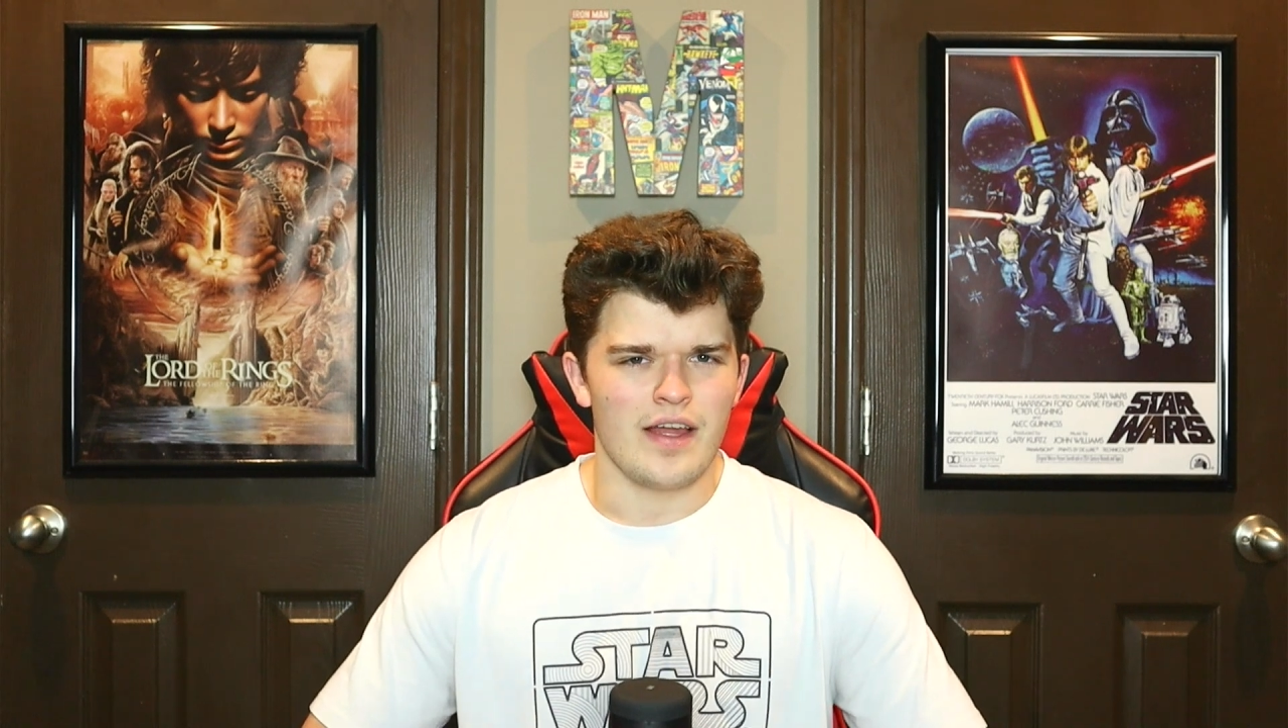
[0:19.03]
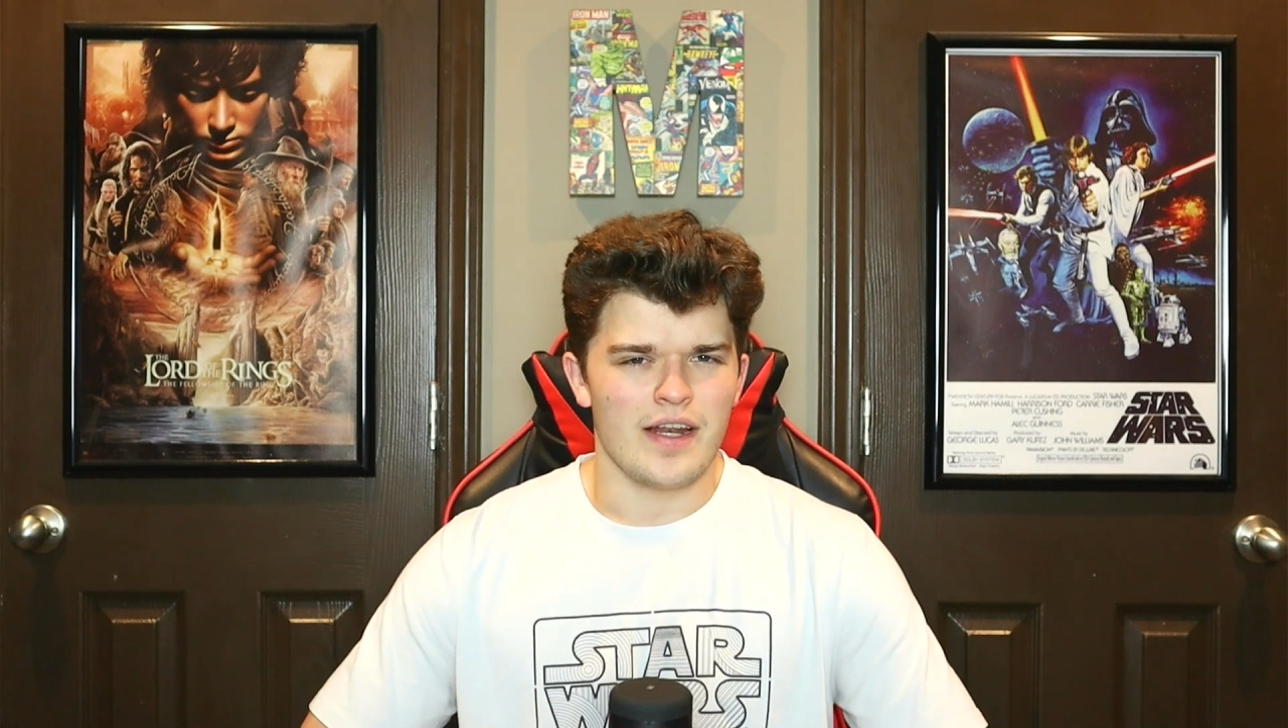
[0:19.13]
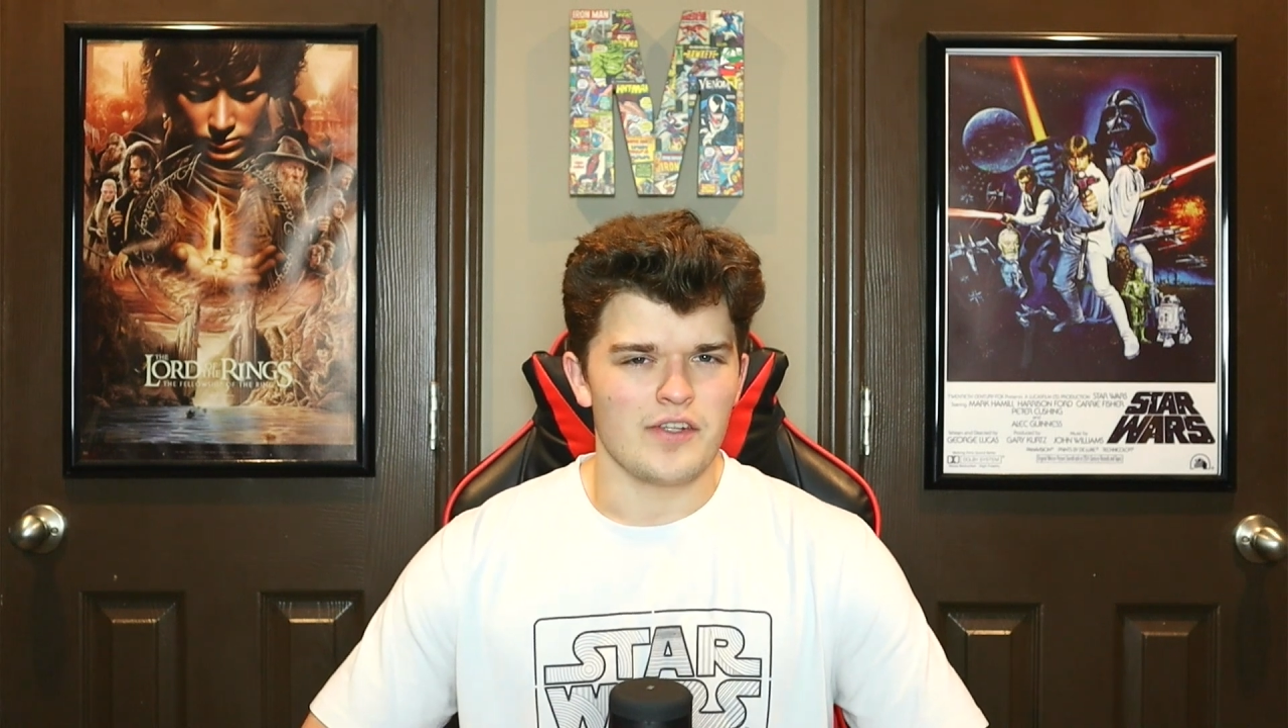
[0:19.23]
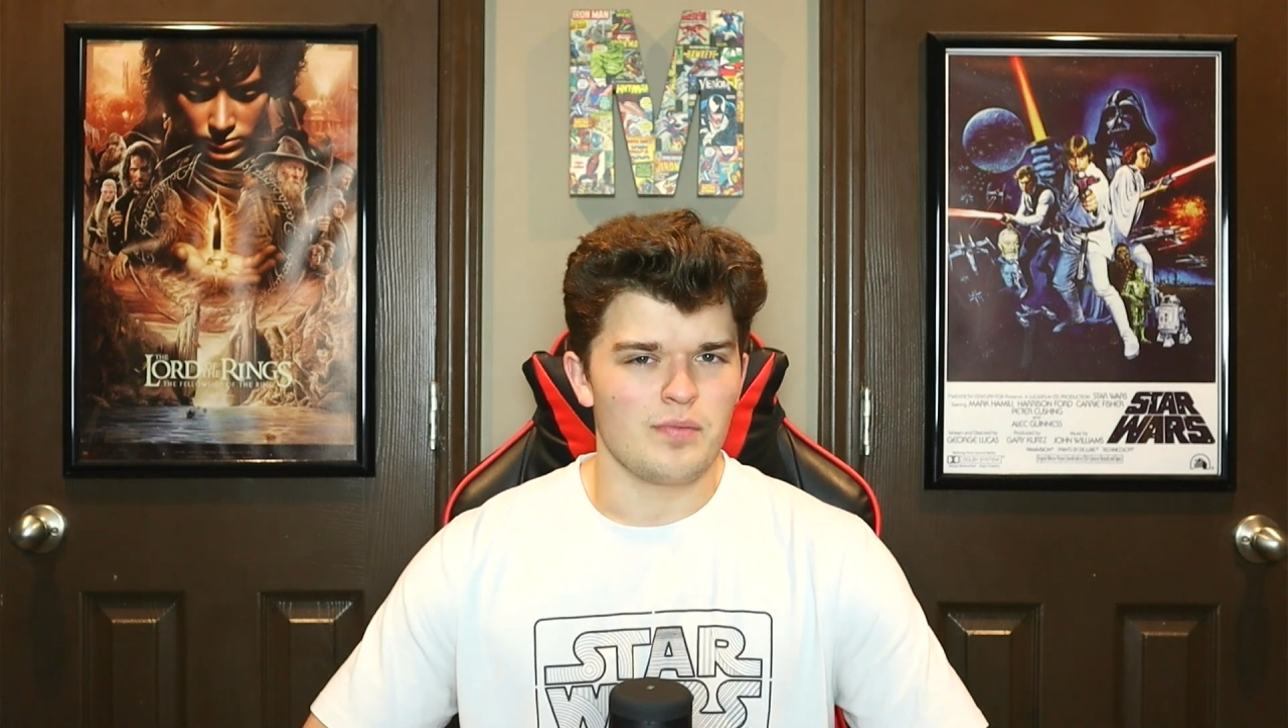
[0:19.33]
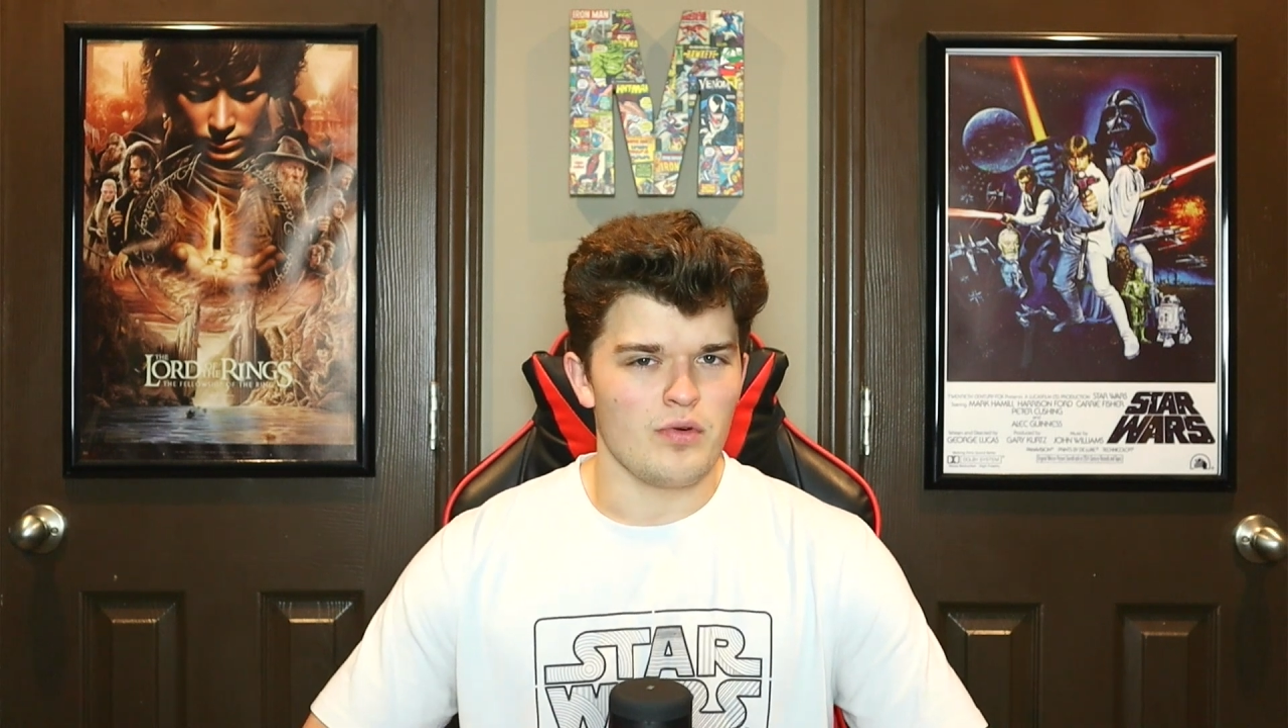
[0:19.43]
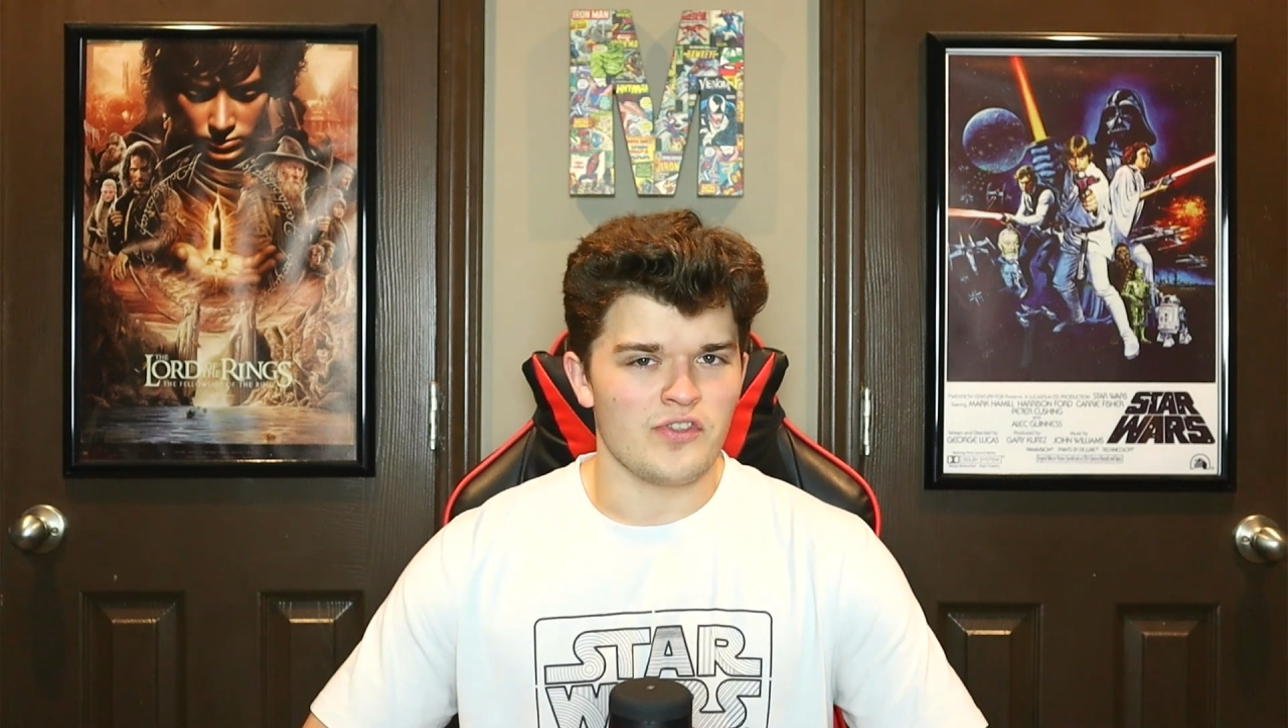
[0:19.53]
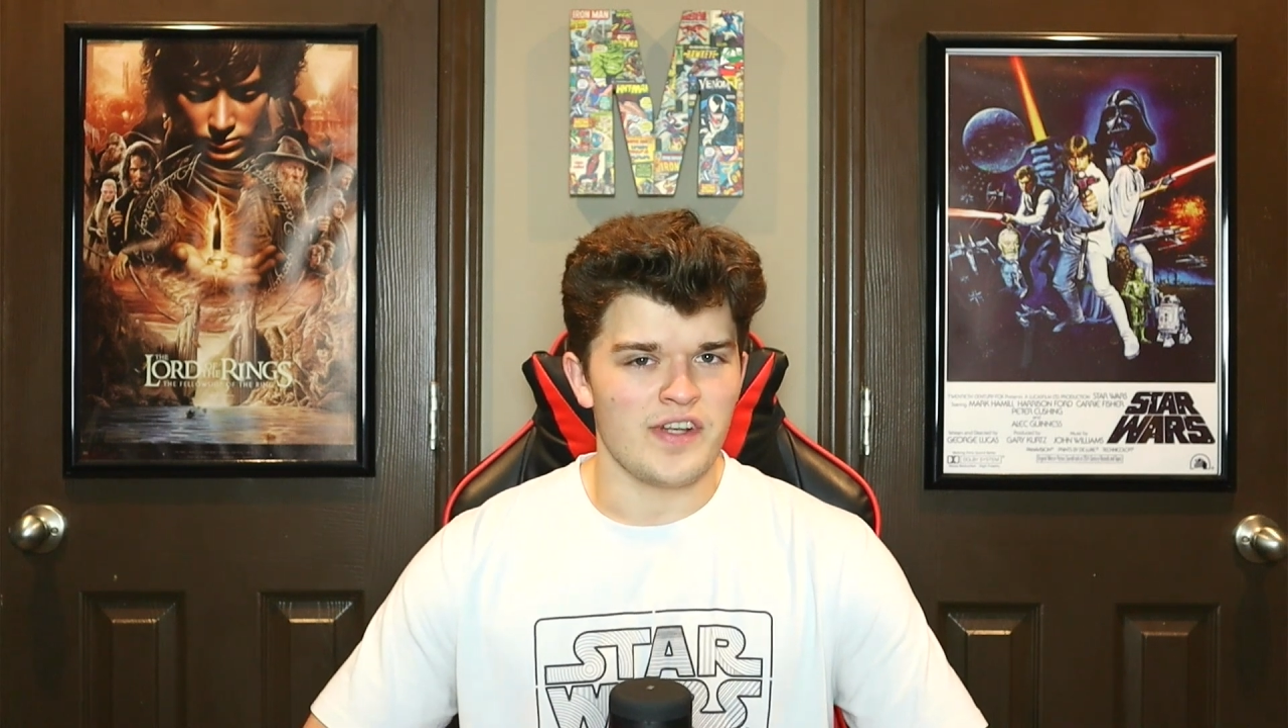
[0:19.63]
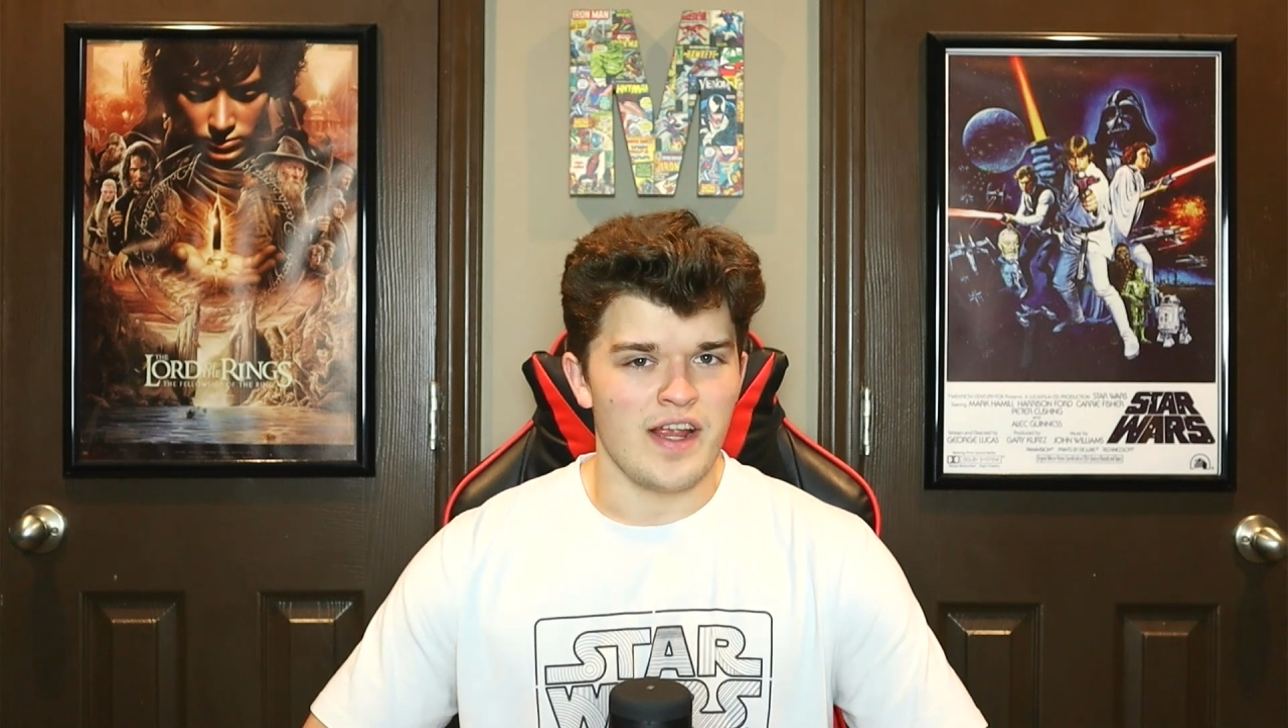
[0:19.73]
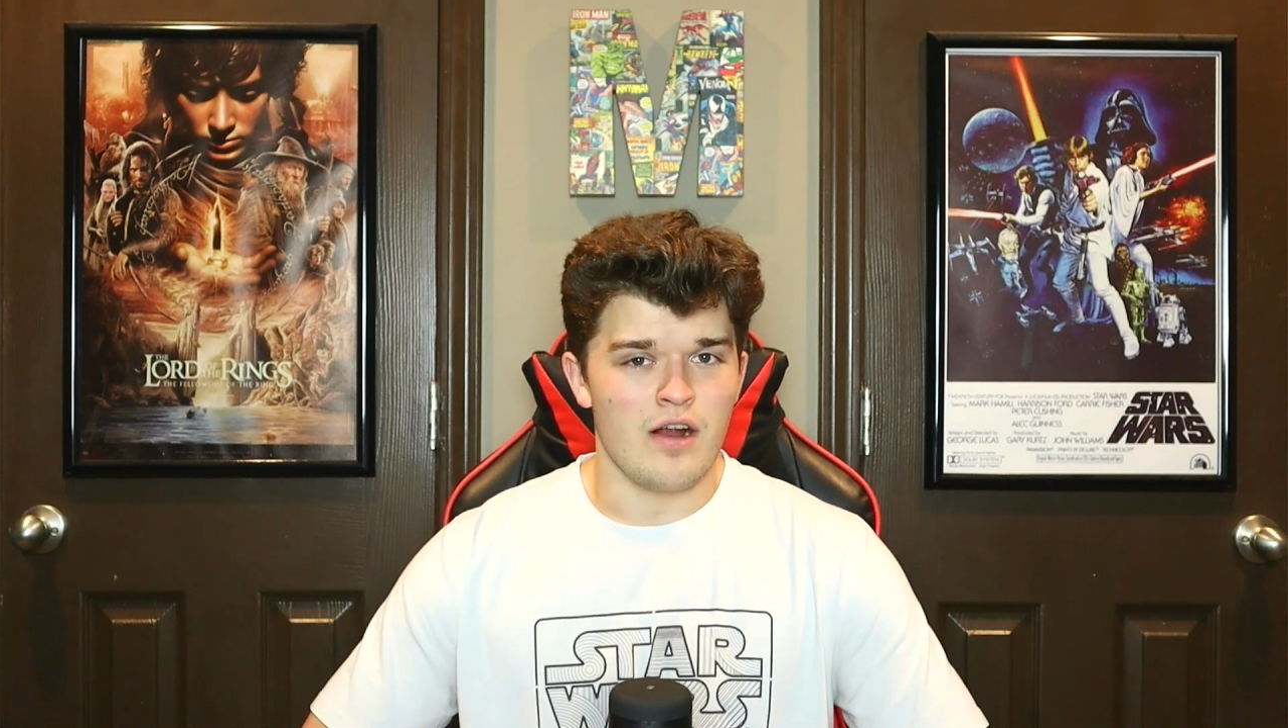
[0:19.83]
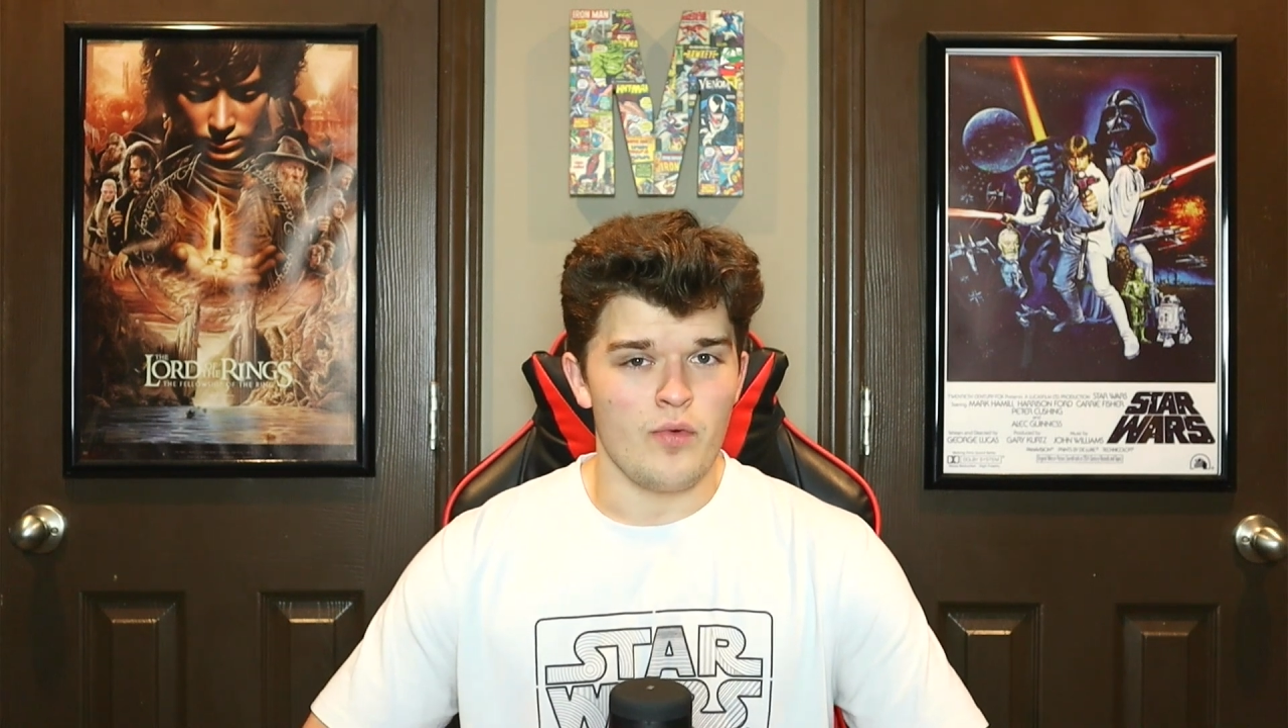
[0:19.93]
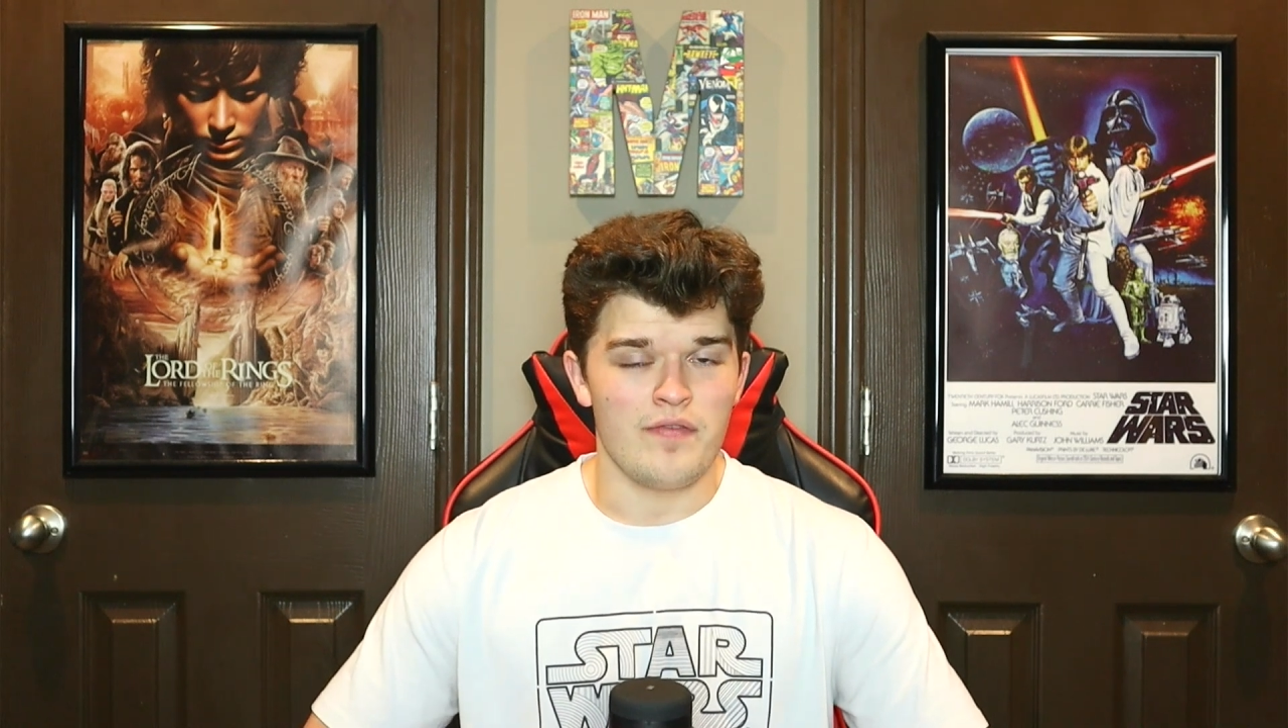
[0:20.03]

explores an era we have